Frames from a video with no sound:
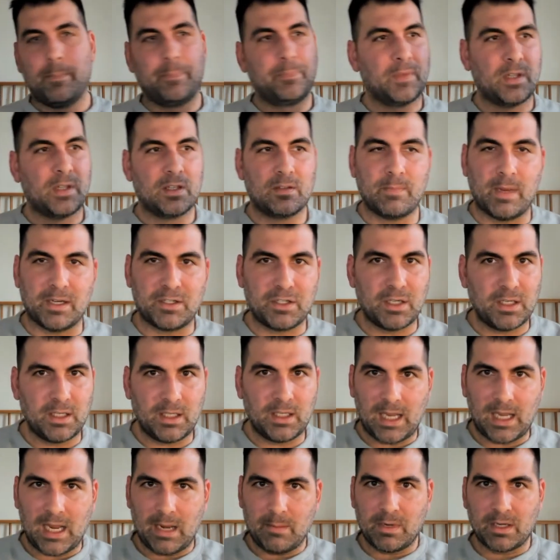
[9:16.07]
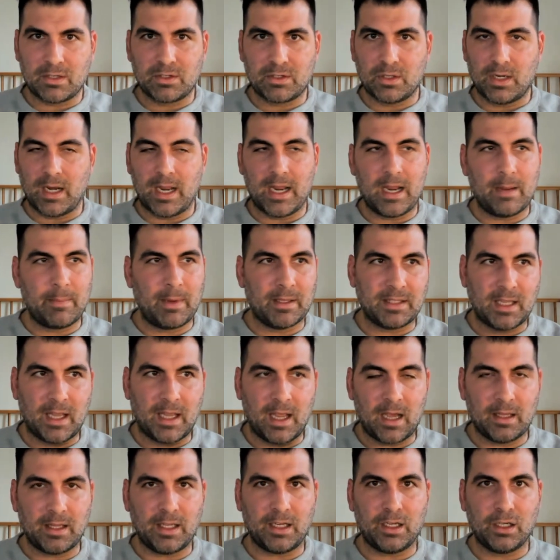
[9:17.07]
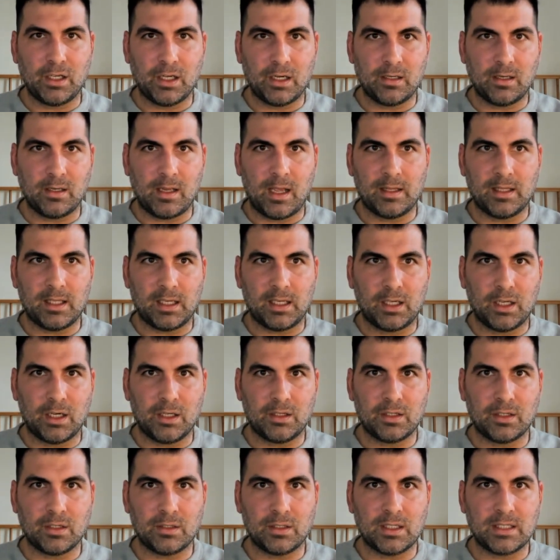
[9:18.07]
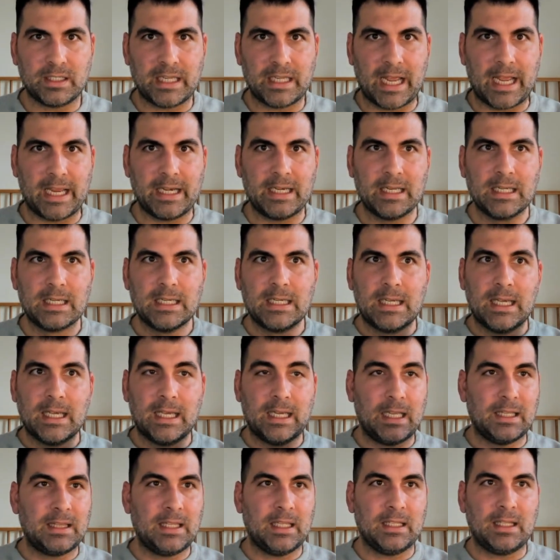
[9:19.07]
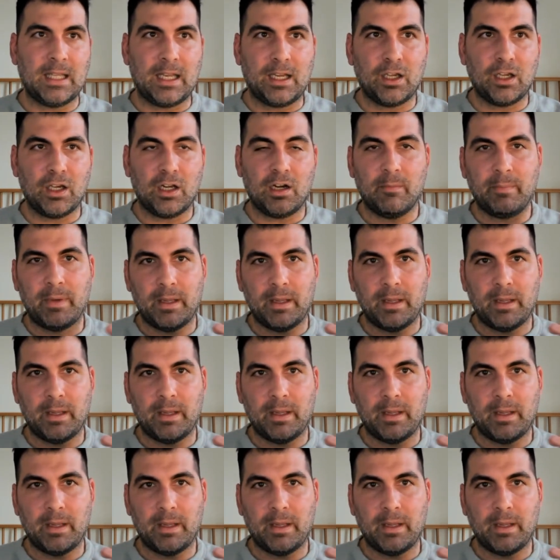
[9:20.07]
he's mentioned in the game yesterday about how they could have turned the tide, and I think they could have.